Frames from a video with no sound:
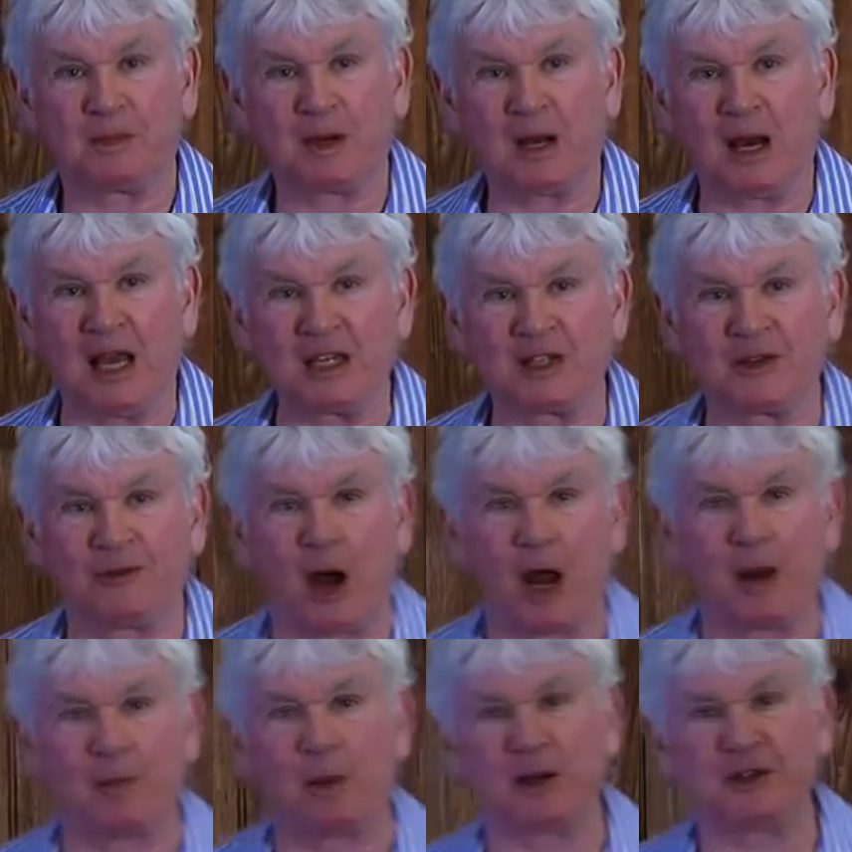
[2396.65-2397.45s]

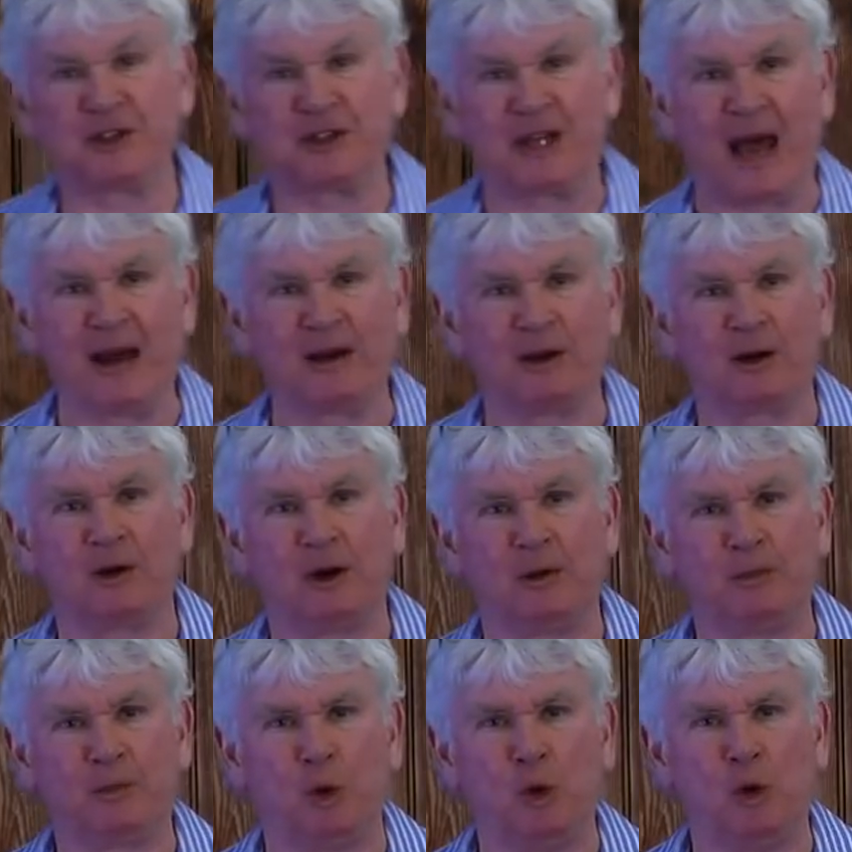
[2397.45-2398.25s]
classified by
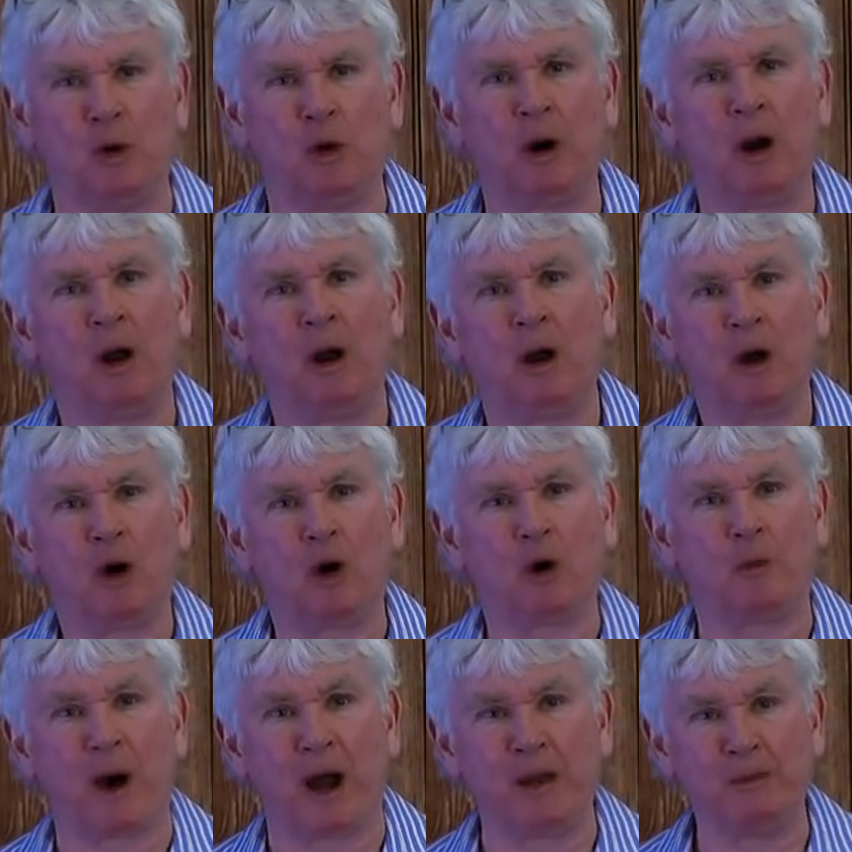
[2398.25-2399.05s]
Standard & Poor's
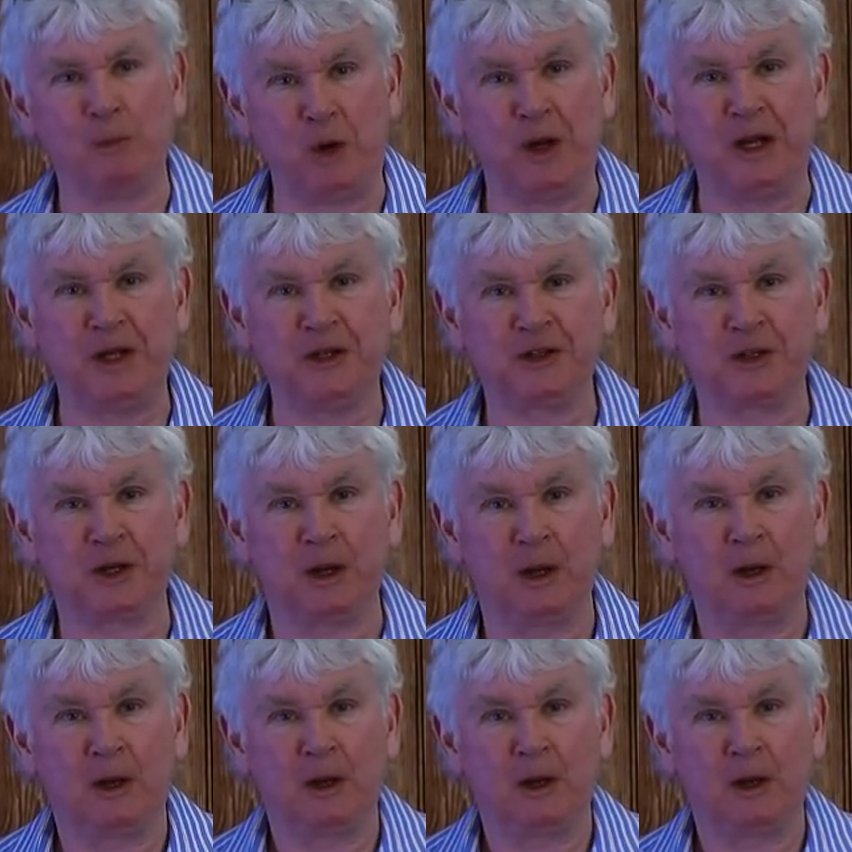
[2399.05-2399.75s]
or by Moody's.